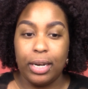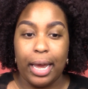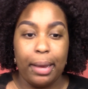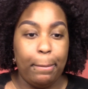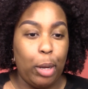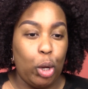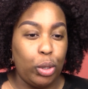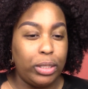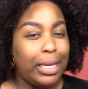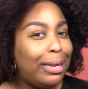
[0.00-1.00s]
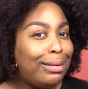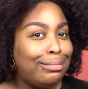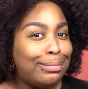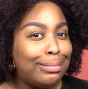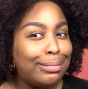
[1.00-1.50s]
like balding.
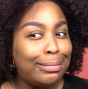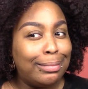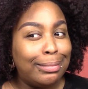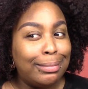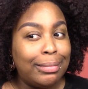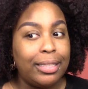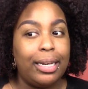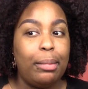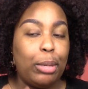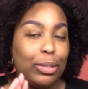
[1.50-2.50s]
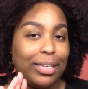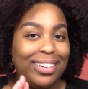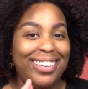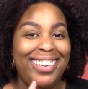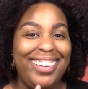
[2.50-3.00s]
Not
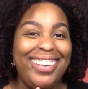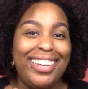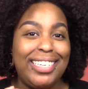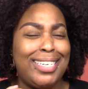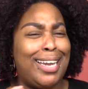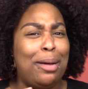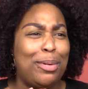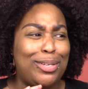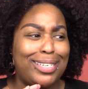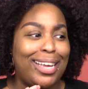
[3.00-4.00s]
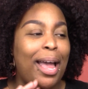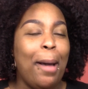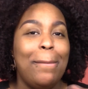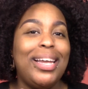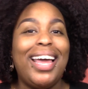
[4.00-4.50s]
balding. Not balding,
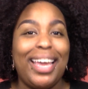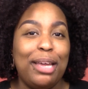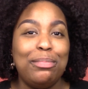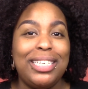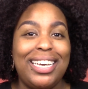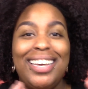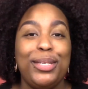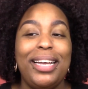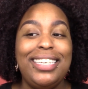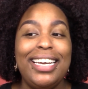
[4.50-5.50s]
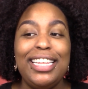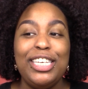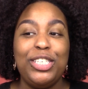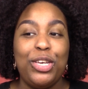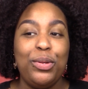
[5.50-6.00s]
but like empty. So I did get
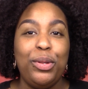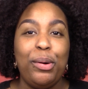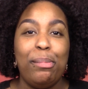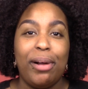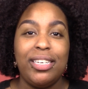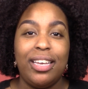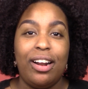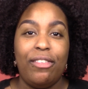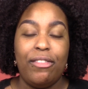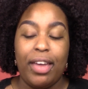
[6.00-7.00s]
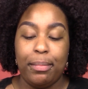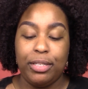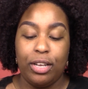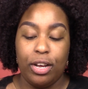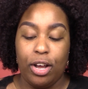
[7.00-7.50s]
this cute little brush set off of
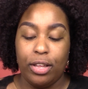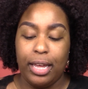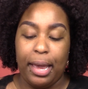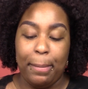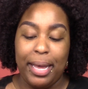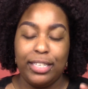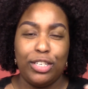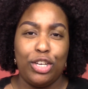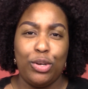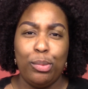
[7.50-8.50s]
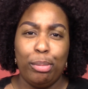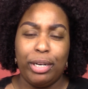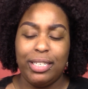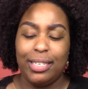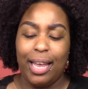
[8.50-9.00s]
Amazon called the MSQ
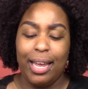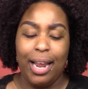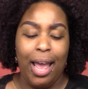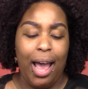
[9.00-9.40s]
brush set